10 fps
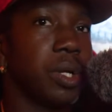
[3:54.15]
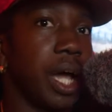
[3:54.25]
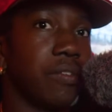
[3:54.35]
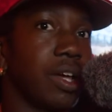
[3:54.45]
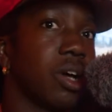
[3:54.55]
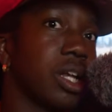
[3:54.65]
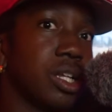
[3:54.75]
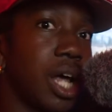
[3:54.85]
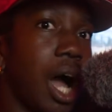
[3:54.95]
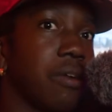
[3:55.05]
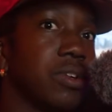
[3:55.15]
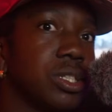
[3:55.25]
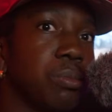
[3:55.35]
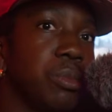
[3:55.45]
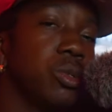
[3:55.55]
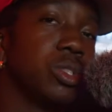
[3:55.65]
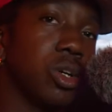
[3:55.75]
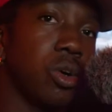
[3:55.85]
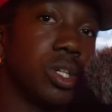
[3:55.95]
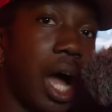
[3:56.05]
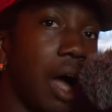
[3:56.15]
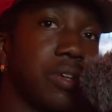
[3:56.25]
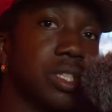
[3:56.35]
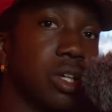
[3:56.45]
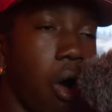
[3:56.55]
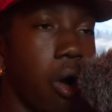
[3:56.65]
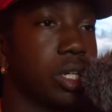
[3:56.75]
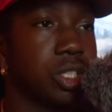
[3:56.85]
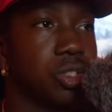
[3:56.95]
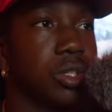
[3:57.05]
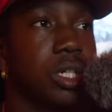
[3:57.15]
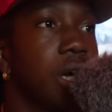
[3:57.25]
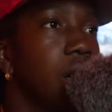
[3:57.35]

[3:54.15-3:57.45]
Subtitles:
that they try to dive into music or dive into artistry,